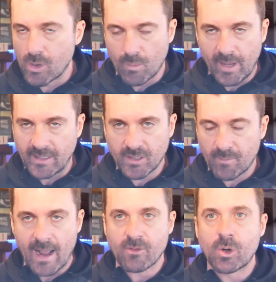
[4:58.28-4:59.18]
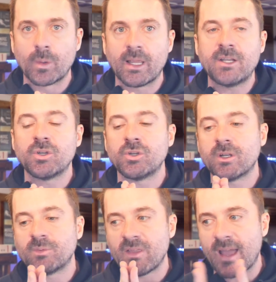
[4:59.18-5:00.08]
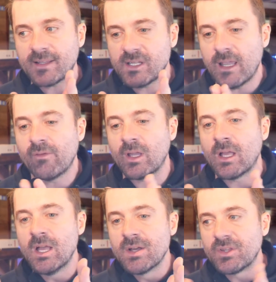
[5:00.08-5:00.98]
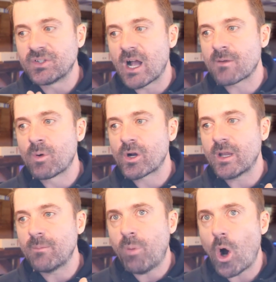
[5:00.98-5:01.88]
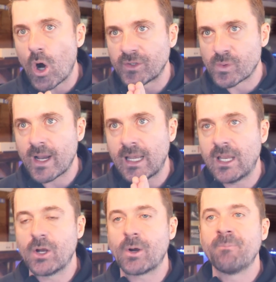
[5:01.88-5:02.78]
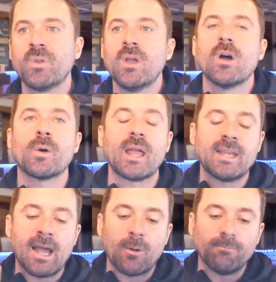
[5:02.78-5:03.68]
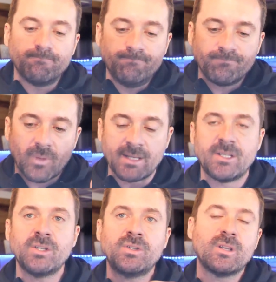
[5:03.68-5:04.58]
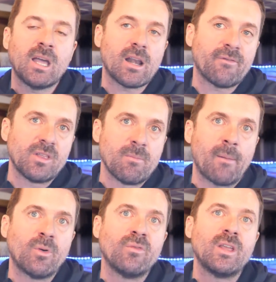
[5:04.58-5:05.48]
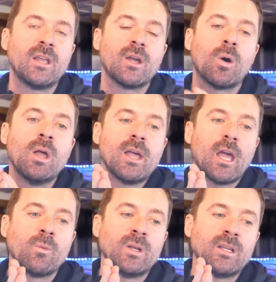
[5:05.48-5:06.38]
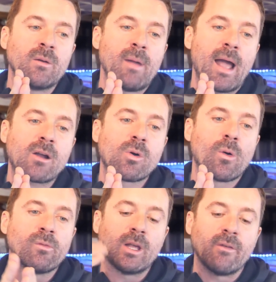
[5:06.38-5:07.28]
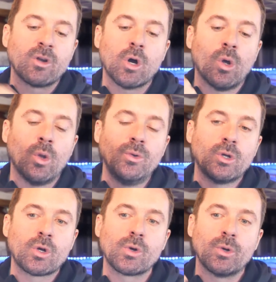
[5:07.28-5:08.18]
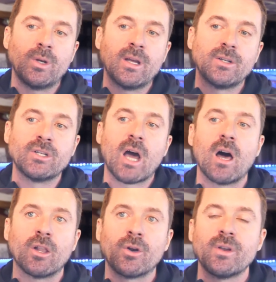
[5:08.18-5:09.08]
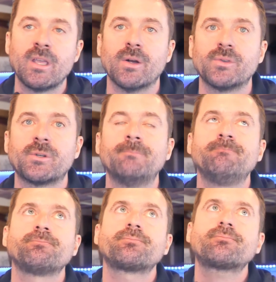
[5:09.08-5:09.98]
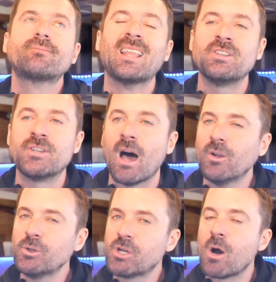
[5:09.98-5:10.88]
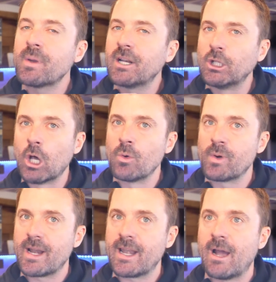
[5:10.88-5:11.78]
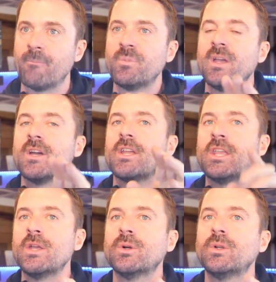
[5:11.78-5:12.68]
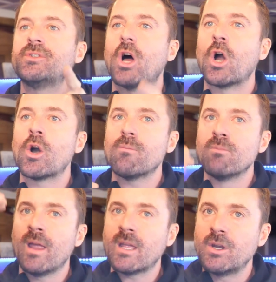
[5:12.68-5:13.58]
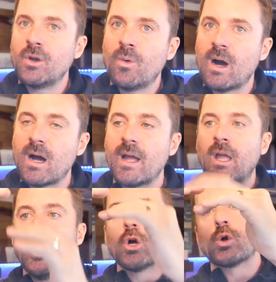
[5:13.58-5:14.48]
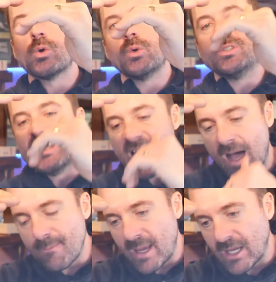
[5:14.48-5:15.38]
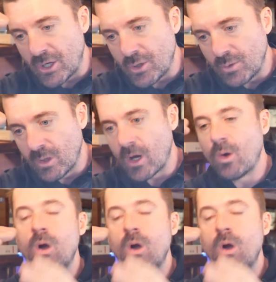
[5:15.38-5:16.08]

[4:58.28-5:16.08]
basic macro relationships, and that's giving the stock market pause right here. Okay, now I just got off of the member video, and we did a macro overlay of gold, crude, dollar yields. Dollar's going it alone right now. Yields aren't making a new high. Crude's not making a new low.